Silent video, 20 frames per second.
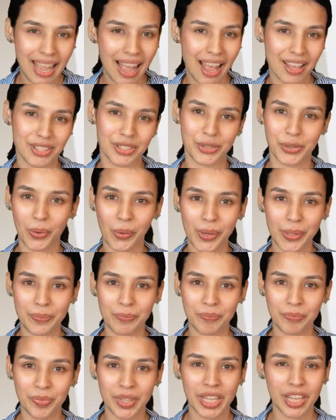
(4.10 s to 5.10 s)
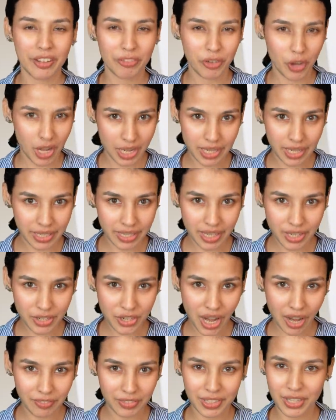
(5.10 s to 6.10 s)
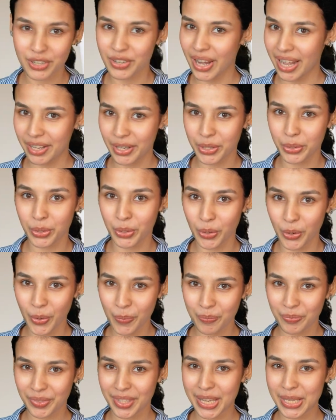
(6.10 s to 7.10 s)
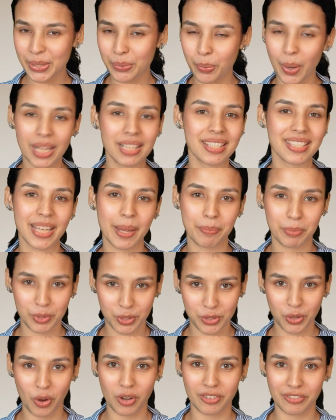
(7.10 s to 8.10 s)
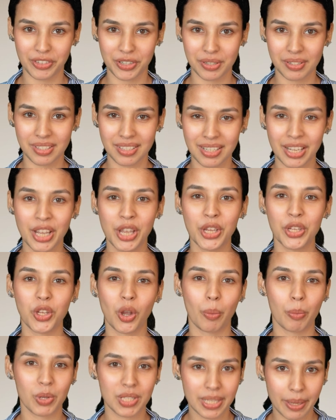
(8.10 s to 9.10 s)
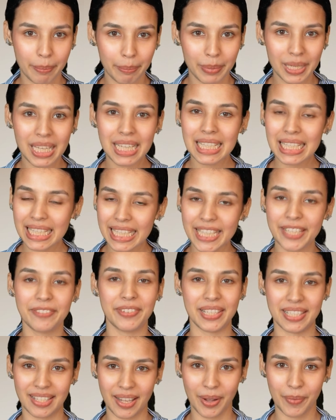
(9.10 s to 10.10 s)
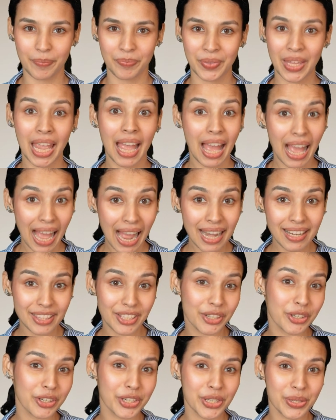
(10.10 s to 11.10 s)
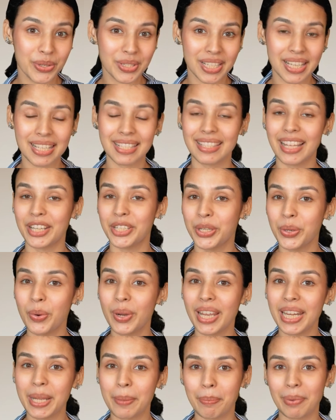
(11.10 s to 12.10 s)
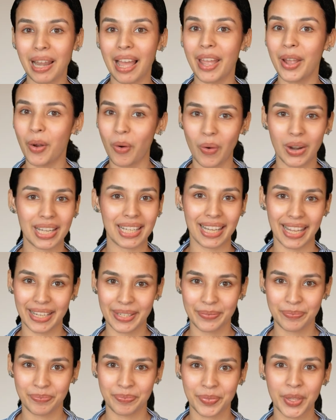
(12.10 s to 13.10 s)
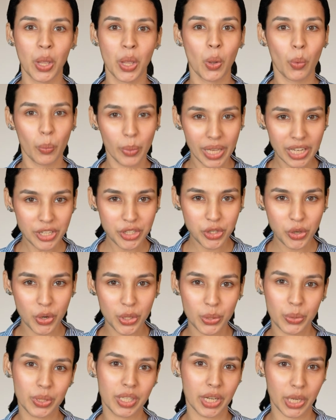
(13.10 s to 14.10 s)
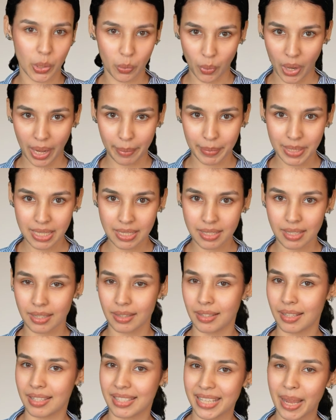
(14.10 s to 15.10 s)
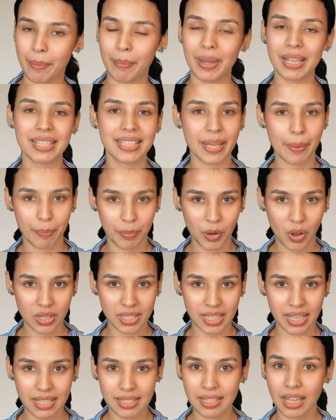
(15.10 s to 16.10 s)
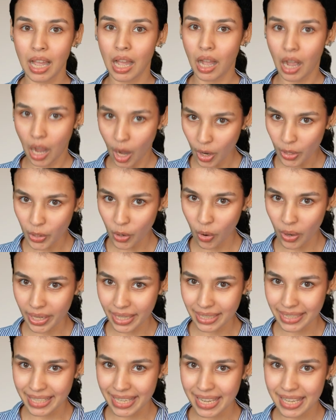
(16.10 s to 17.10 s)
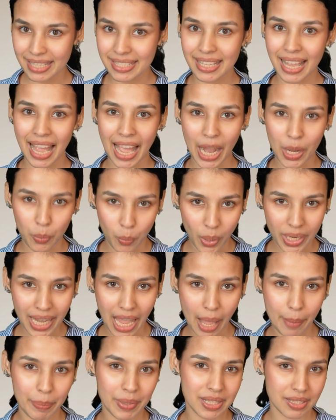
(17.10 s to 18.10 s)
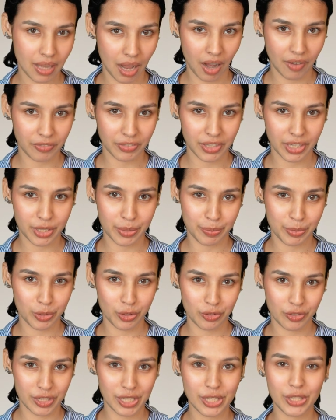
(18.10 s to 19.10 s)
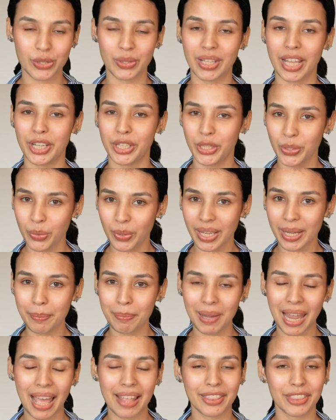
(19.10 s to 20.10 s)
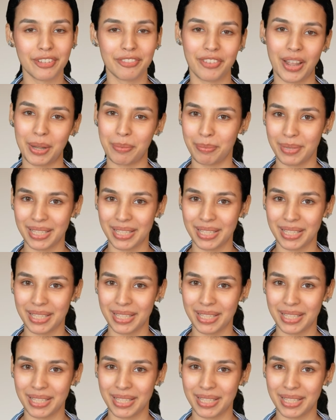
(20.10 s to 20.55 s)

has it all. If you're an Indian traveler ready to go, there's one step to sort first: your Mozambique e-visa. And the good news is that you can apply online. We'll show you the requirements, the step-by-step process, how long it takes, and what happens after approval so that you can plan the fun